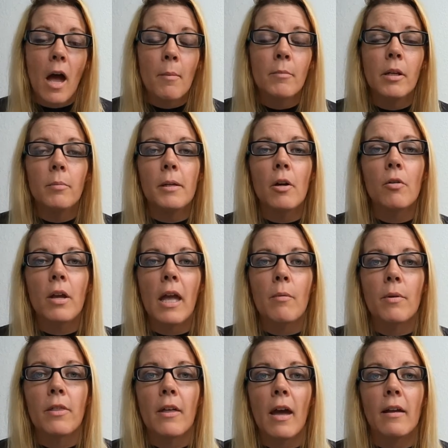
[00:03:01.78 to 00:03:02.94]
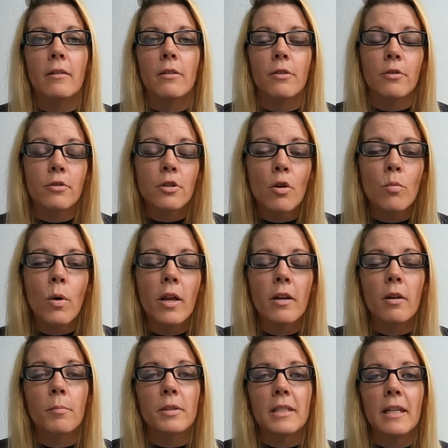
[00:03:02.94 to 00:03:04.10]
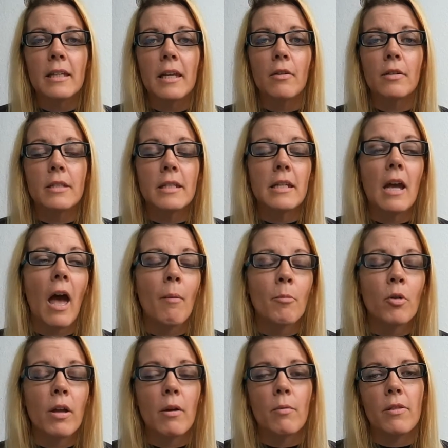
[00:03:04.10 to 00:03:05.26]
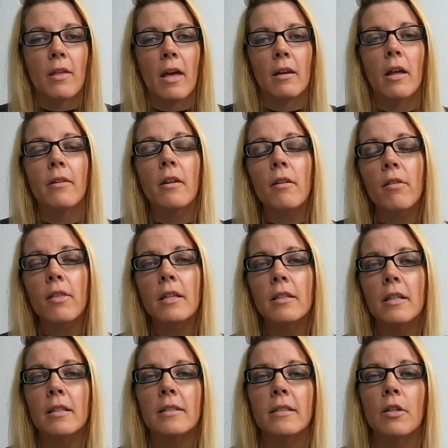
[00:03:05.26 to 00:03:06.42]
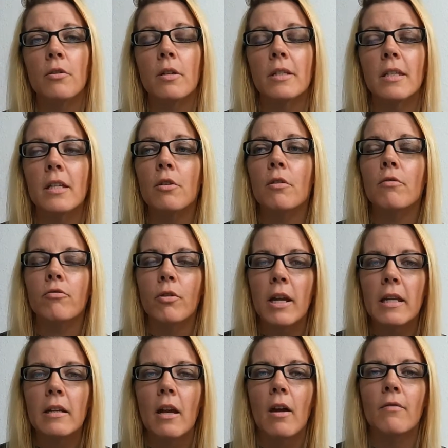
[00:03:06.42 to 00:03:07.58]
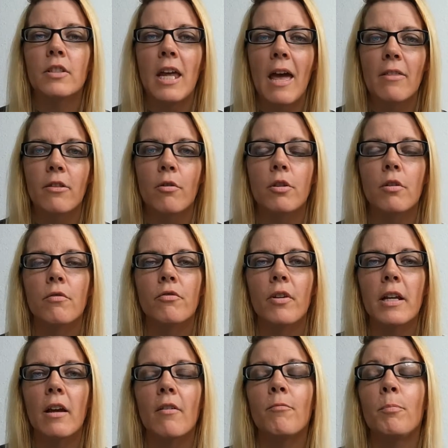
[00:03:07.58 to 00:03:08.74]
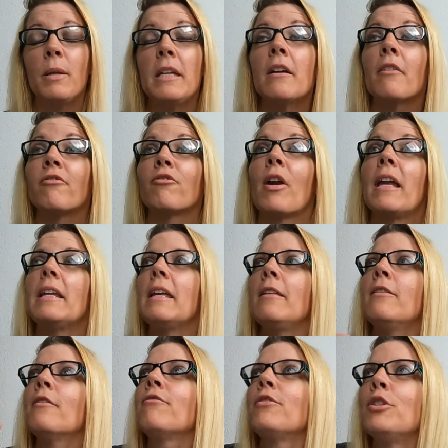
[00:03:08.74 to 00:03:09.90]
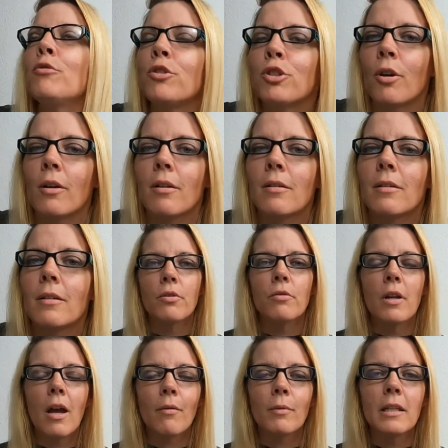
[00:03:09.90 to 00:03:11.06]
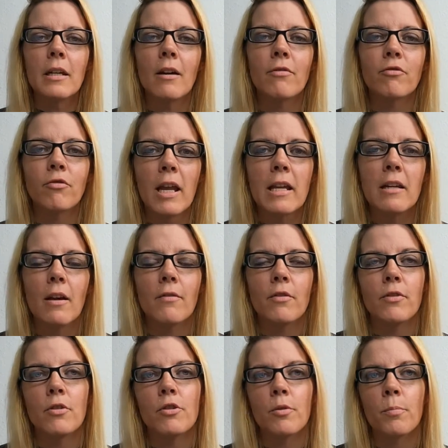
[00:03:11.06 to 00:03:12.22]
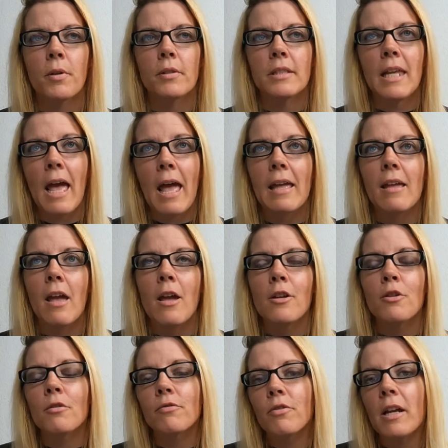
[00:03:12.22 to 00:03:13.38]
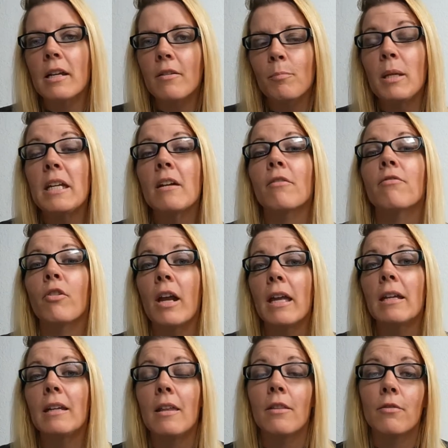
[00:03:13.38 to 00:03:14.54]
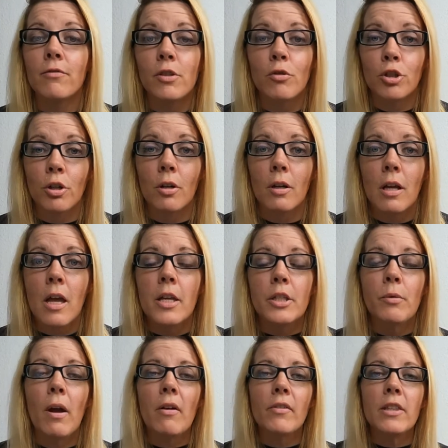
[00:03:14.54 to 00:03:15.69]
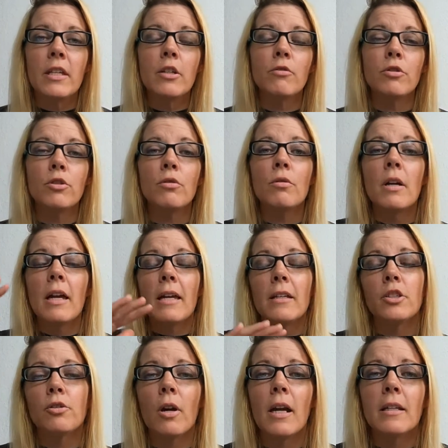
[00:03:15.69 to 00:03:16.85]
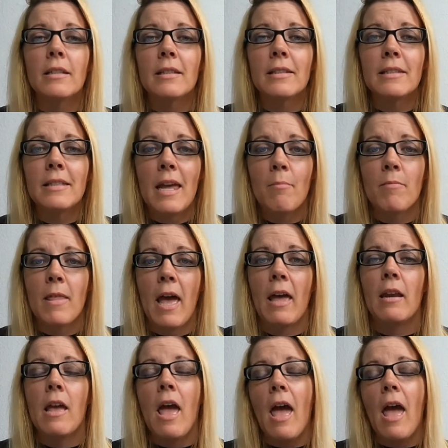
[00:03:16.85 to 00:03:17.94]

I'm gonna be okay with that. There's no 100% guarantee. I'm okay with that. Another thing to consider is that you're afraid of death or you're afraid of being afraid in the future. So you're not really afraid of the future per se. You're afraid of being afraid in the future. So everything you do is trying to stem that.